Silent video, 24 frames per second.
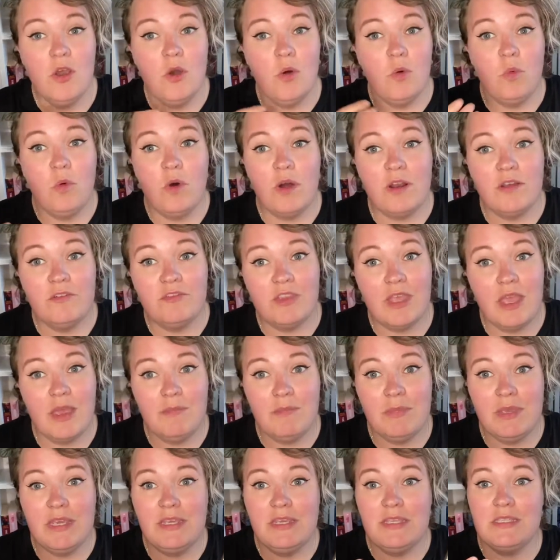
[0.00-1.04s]
One of
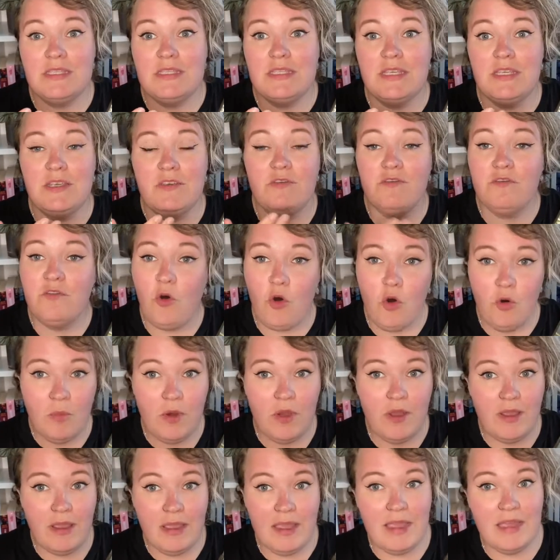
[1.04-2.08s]
them is the
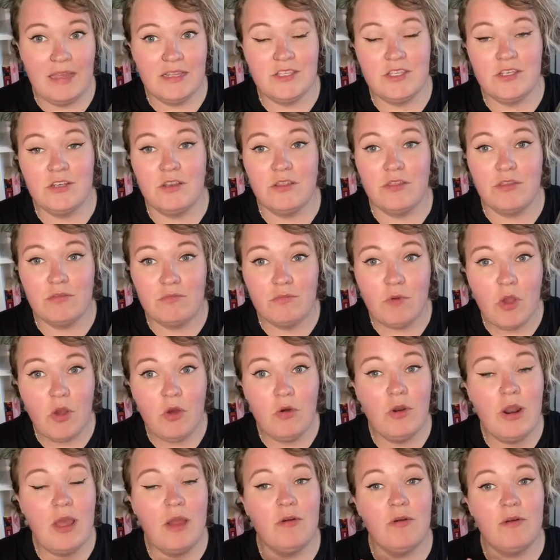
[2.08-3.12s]
former heir to the
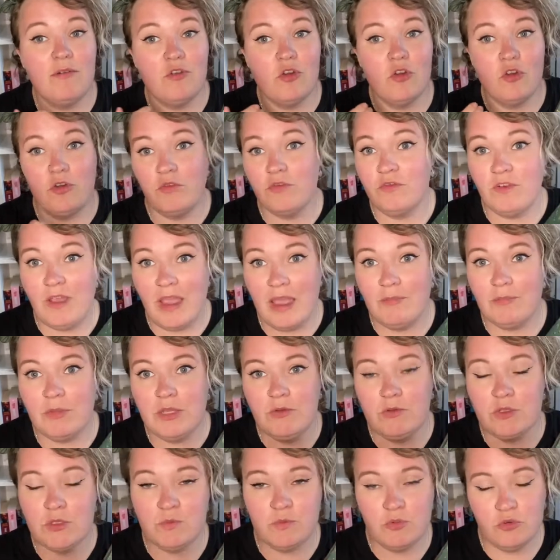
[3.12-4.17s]
throne. However, her family
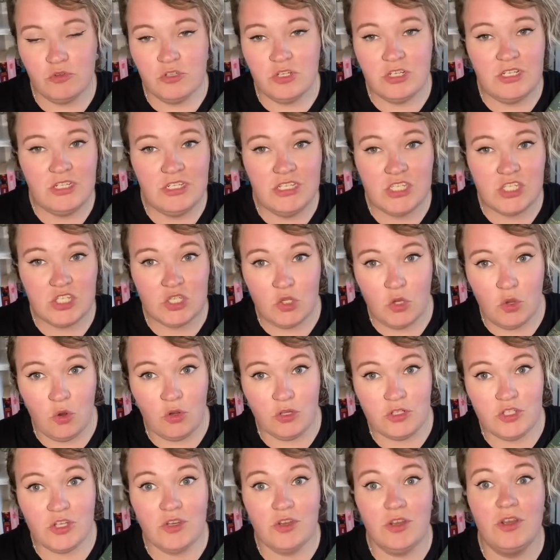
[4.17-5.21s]
was brutally
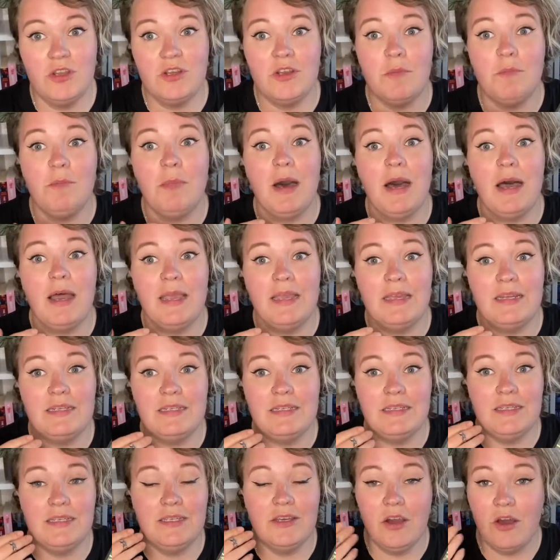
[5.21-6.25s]
slaughtered by
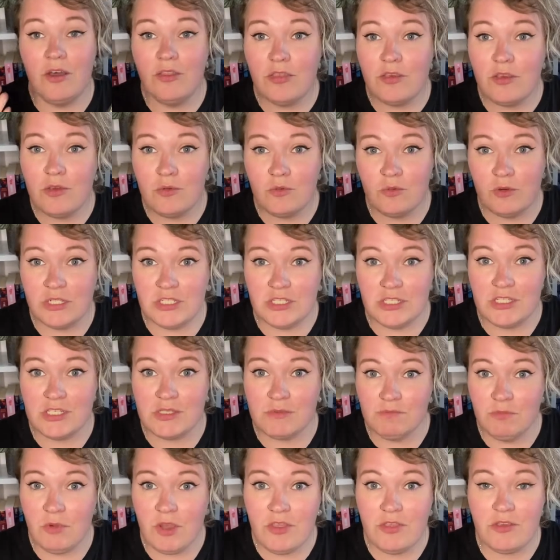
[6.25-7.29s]
the other witch's
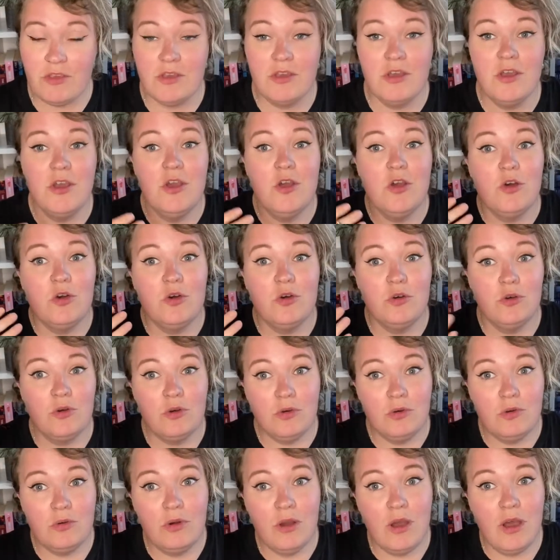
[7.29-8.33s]
mother,
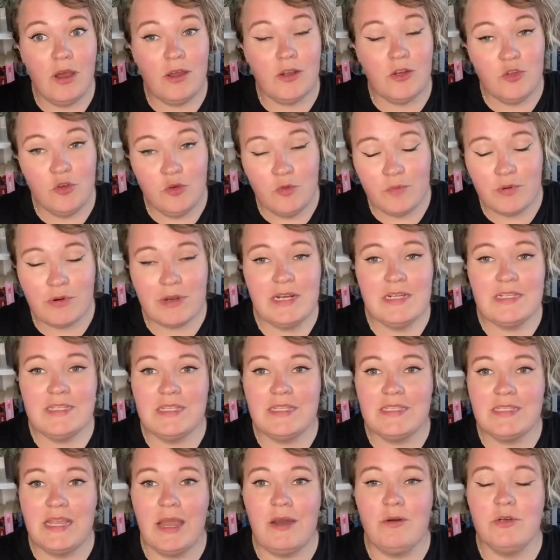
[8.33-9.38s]
who our new
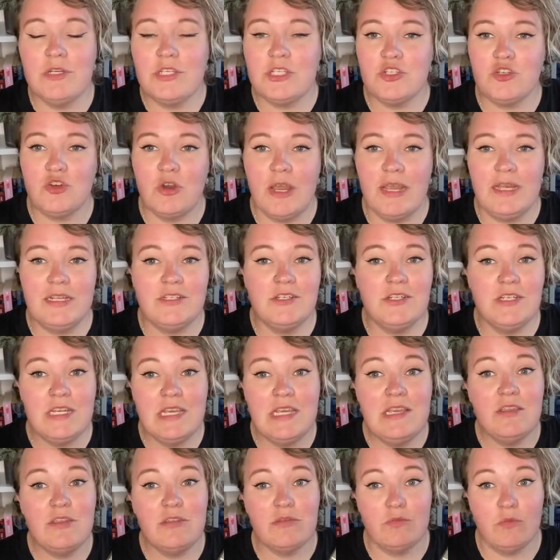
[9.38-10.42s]
princess now is trying to
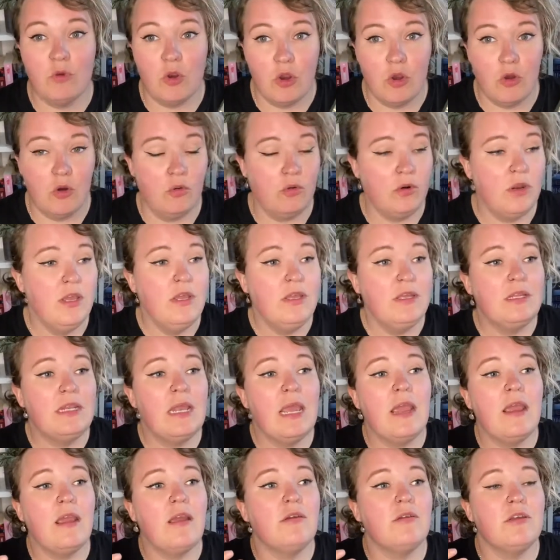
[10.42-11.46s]
dethrone.
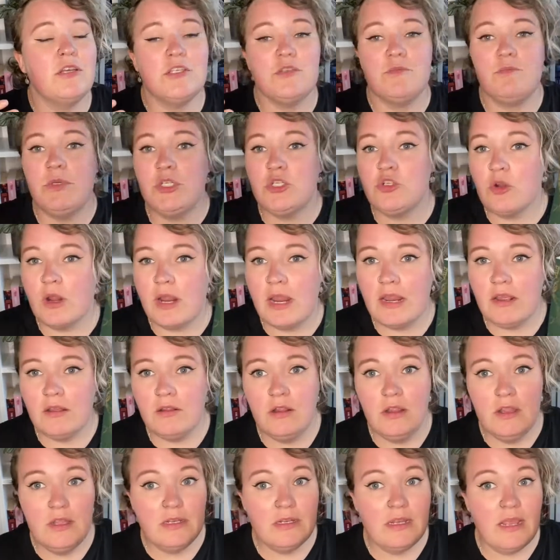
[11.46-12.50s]
There is
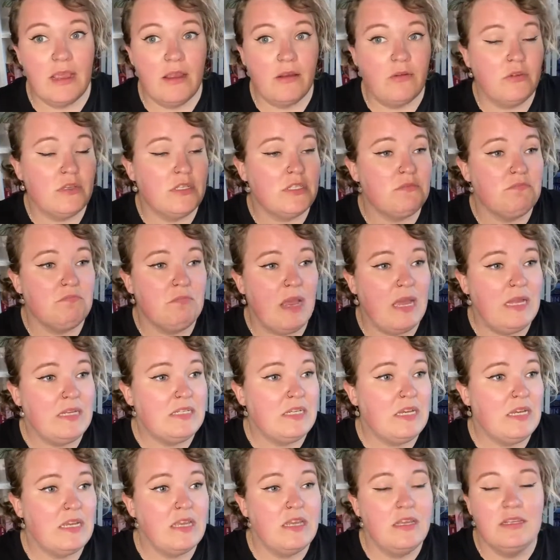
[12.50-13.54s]
betrayal, there is
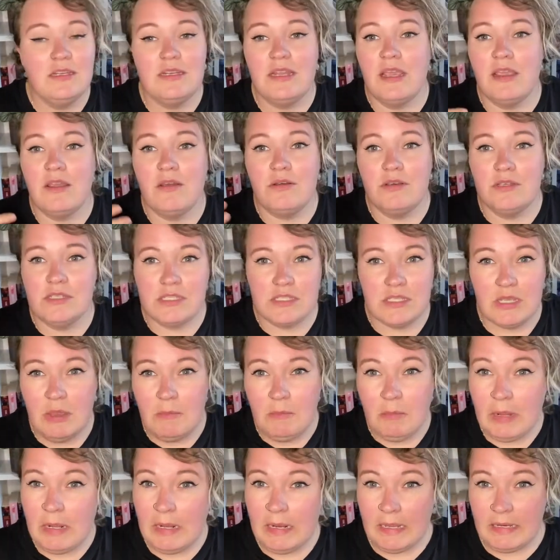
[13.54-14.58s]
magic, there is
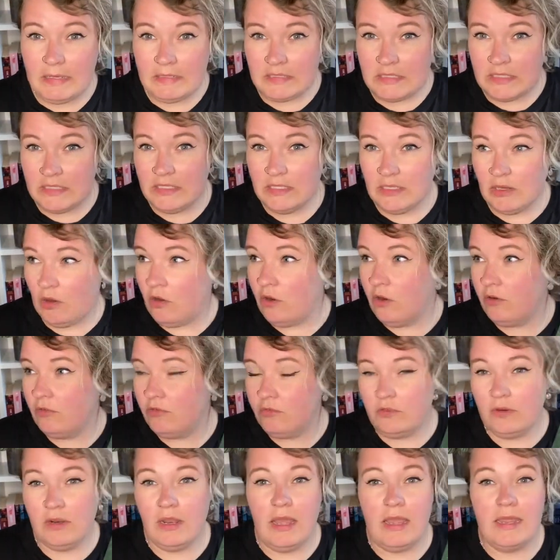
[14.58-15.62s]
plenty
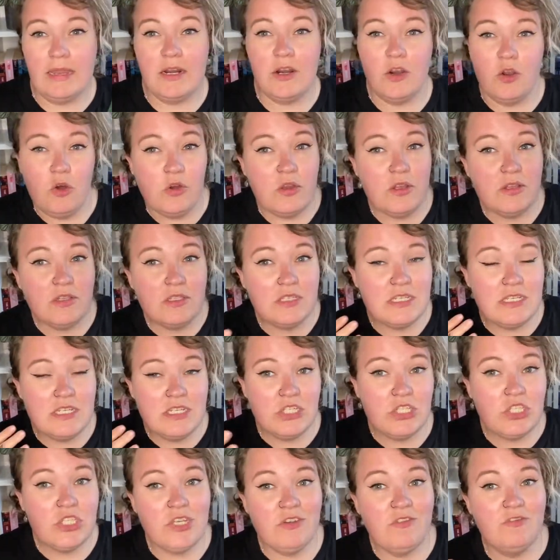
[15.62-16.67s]
of like loyalty
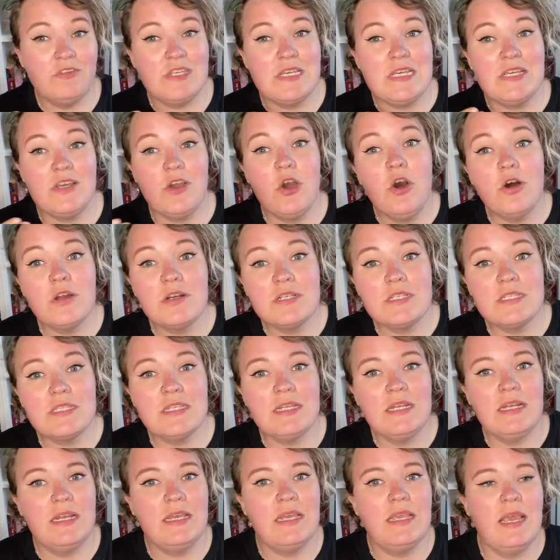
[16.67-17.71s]
shifting
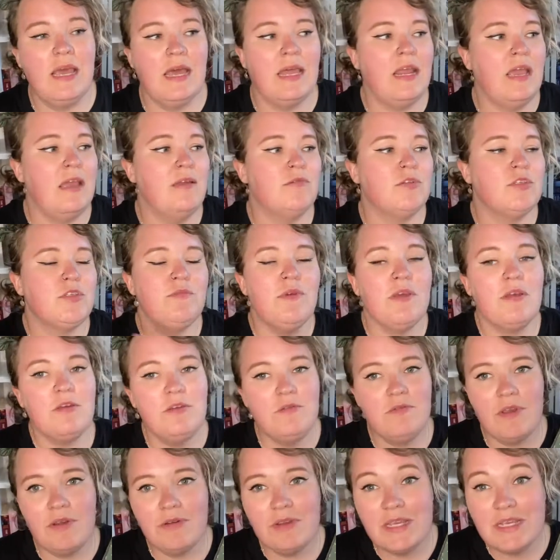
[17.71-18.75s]
constantly, and I was very,
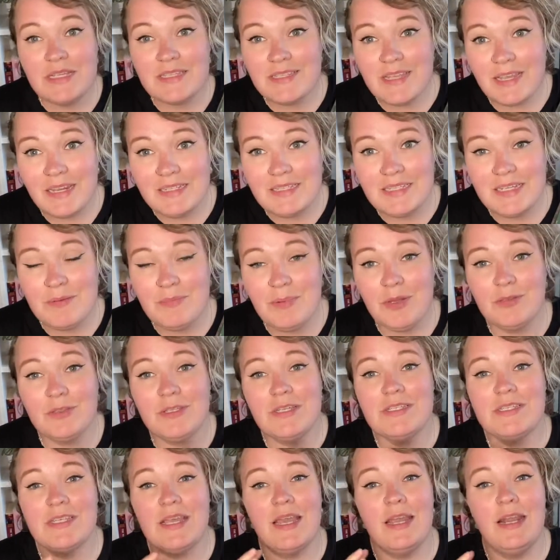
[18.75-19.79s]
very excited about
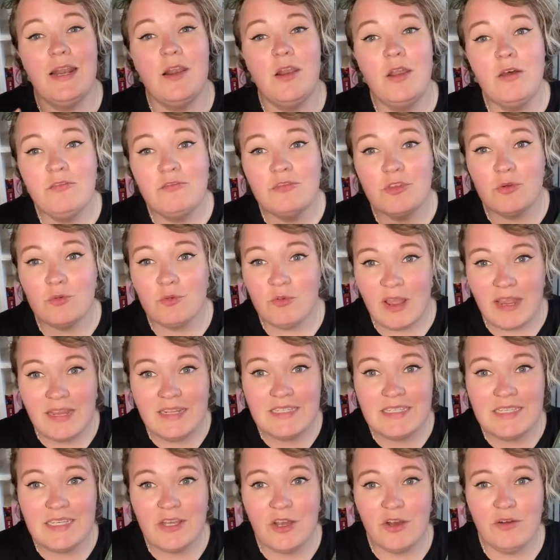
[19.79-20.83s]
this. I loved the
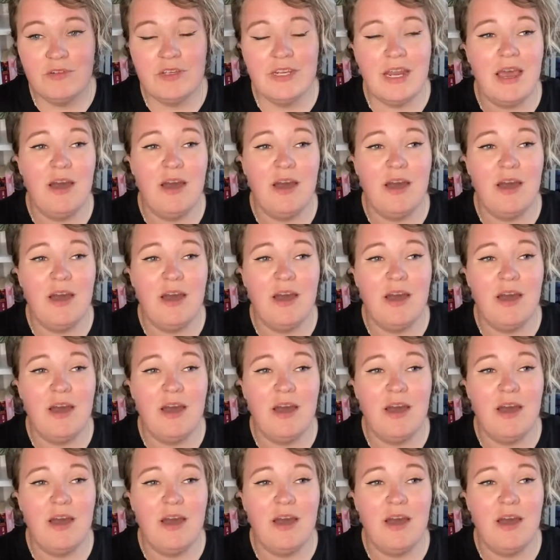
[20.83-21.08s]
writing of it.